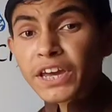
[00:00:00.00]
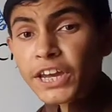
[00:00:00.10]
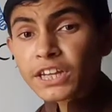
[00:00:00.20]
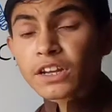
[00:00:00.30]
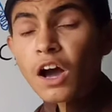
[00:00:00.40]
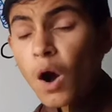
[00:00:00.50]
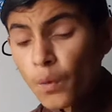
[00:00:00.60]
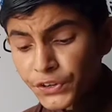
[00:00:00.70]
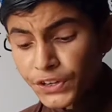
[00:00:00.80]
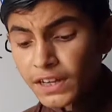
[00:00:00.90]
And how
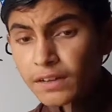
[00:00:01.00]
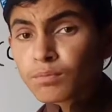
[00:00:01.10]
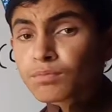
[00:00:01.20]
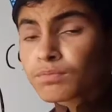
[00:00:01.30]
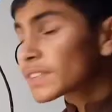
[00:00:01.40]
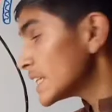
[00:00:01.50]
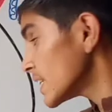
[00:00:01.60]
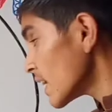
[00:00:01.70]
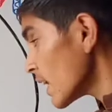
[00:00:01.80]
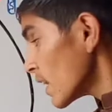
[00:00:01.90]
it taken that
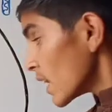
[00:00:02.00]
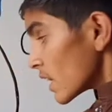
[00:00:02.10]
the